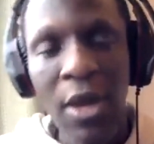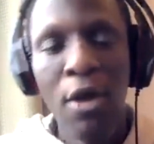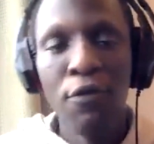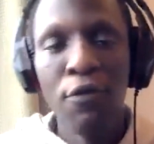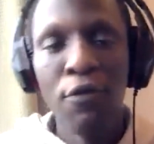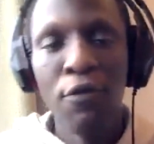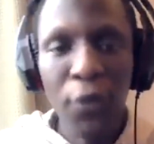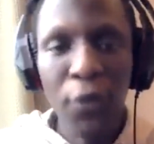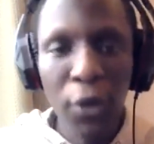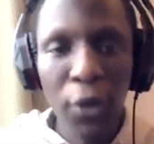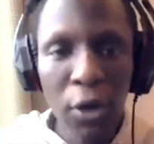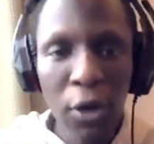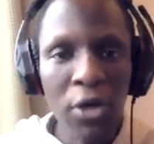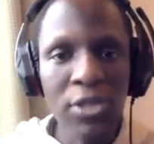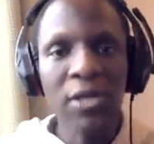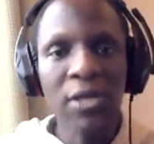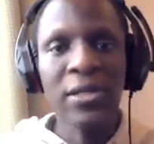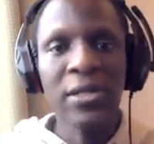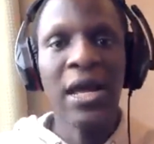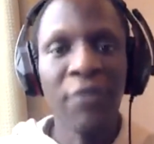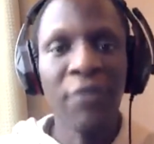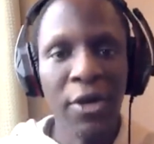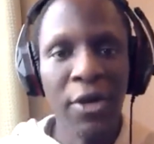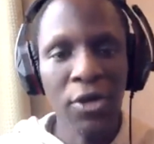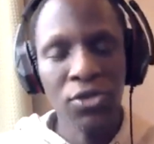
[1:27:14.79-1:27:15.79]
Follow us on
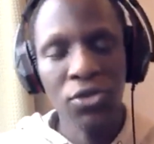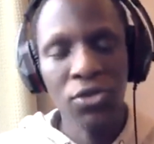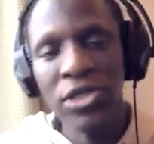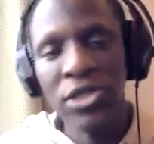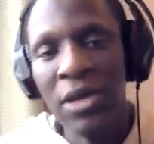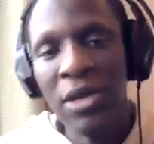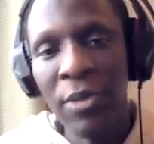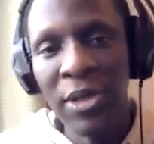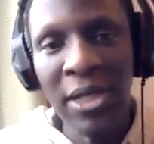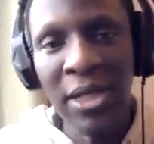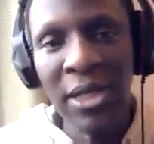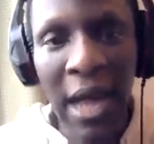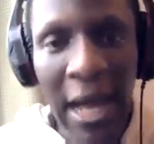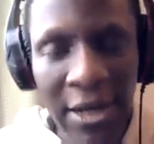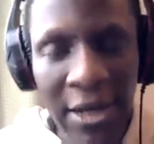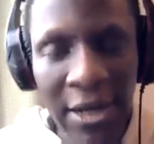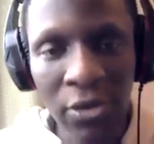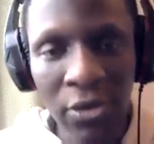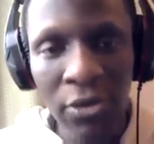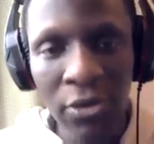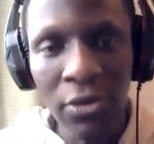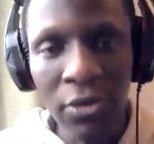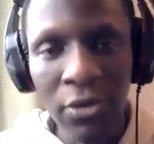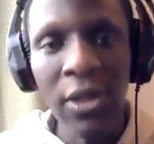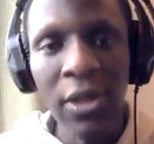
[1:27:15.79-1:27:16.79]
our various social media and
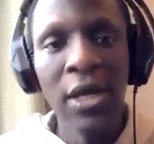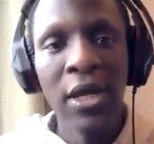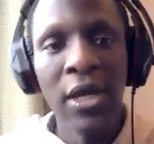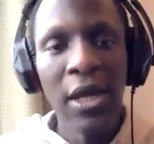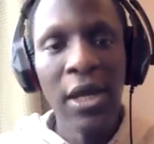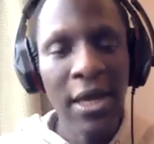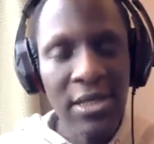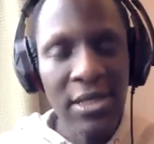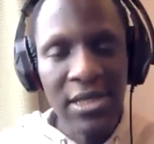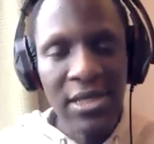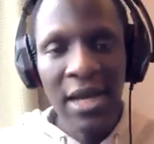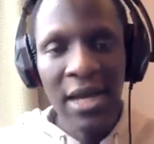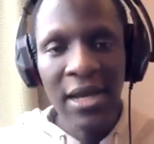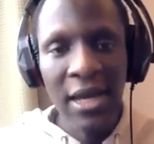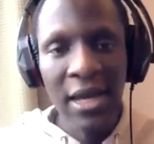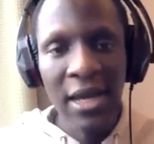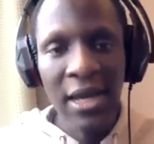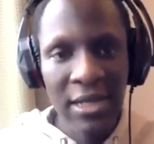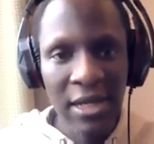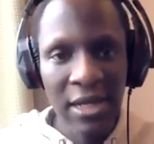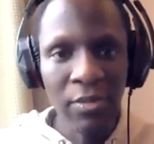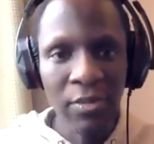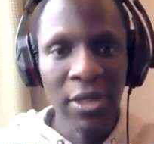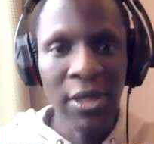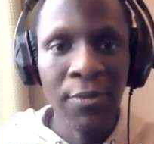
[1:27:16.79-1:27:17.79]
do ACE
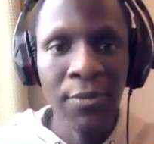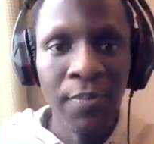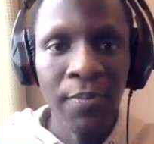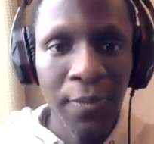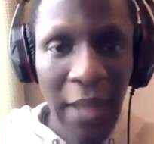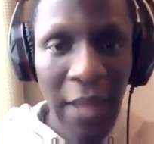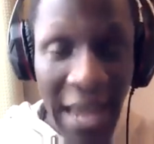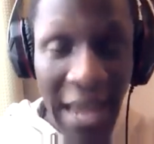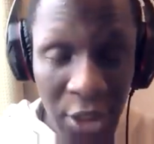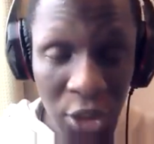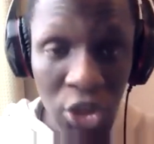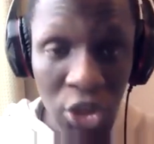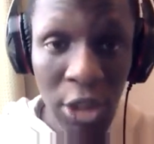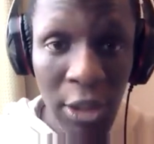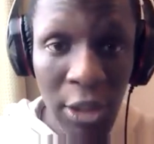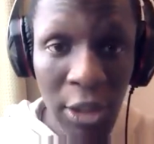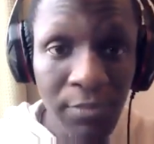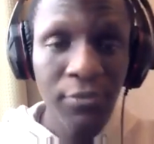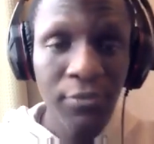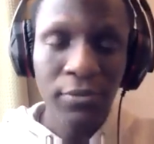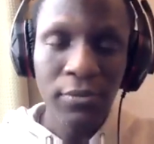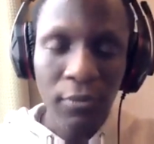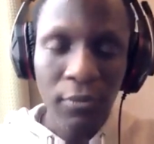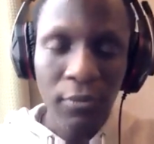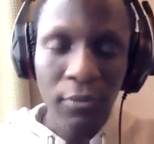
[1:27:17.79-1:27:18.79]
Academy NG,